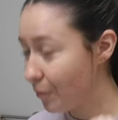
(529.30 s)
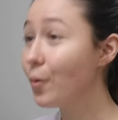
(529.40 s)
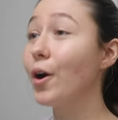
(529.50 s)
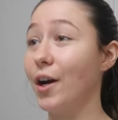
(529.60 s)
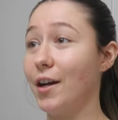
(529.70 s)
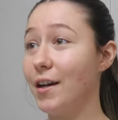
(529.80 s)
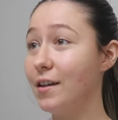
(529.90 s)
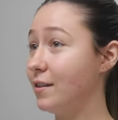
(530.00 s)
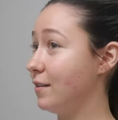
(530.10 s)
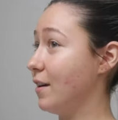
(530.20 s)
work,
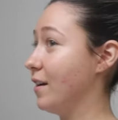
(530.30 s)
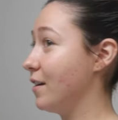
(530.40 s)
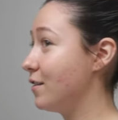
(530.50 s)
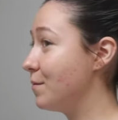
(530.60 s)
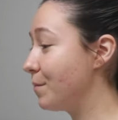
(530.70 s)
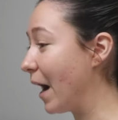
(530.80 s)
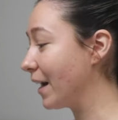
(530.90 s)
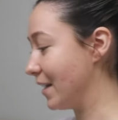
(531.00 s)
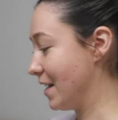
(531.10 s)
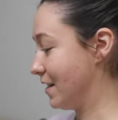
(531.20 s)
some
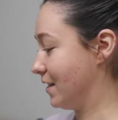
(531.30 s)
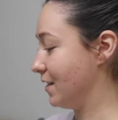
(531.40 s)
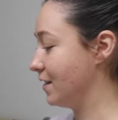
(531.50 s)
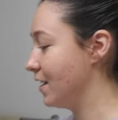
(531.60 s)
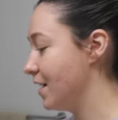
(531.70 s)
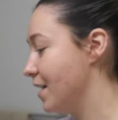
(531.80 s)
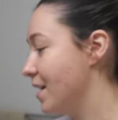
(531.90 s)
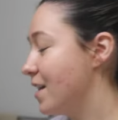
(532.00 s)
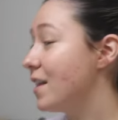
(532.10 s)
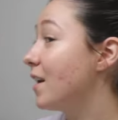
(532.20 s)
practice
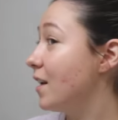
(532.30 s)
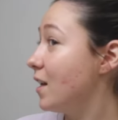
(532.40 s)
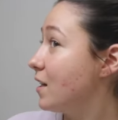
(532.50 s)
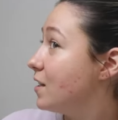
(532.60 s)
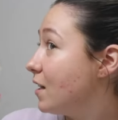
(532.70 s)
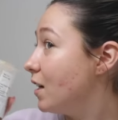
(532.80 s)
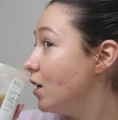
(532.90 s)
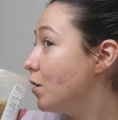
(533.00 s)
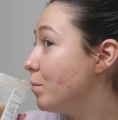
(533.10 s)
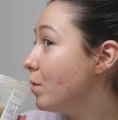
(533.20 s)
I need
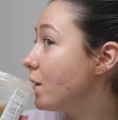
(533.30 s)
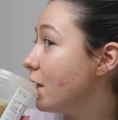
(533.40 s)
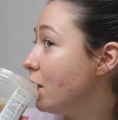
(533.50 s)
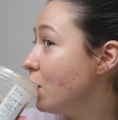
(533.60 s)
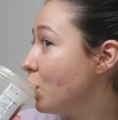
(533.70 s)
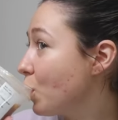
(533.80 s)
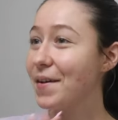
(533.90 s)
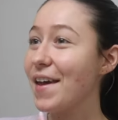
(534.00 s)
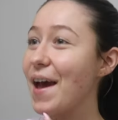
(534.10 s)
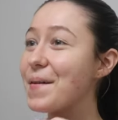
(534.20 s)
to put in.
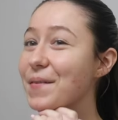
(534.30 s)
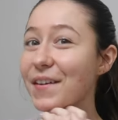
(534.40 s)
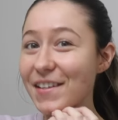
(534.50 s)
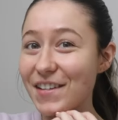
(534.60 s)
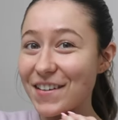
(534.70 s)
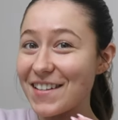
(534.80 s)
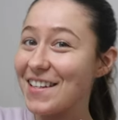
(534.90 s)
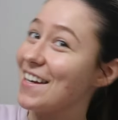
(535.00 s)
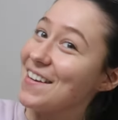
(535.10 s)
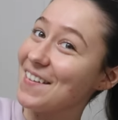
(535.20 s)
Okay, I'm going to
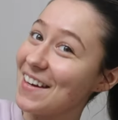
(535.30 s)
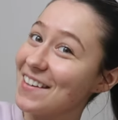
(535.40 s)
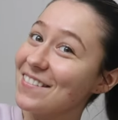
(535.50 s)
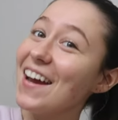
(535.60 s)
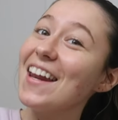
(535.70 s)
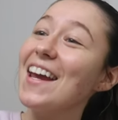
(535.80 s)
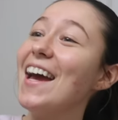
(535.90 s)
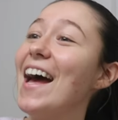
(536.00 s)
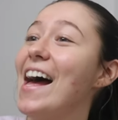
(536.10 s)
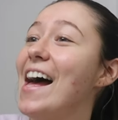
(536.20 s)
continue getting
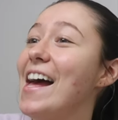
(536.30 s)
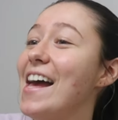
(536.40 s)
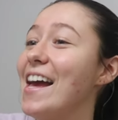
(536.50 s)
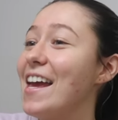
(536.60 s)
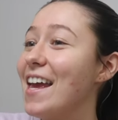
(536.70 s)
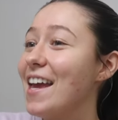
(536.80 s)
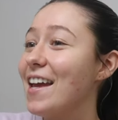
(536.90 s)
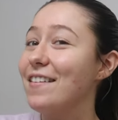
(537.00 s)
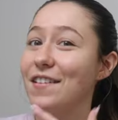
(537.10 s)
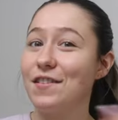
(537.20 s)
ready
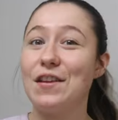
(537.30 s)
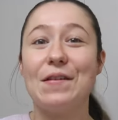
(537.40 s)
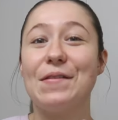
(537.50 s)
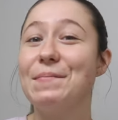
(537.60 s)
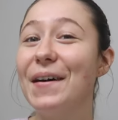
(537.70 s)
and let's cue the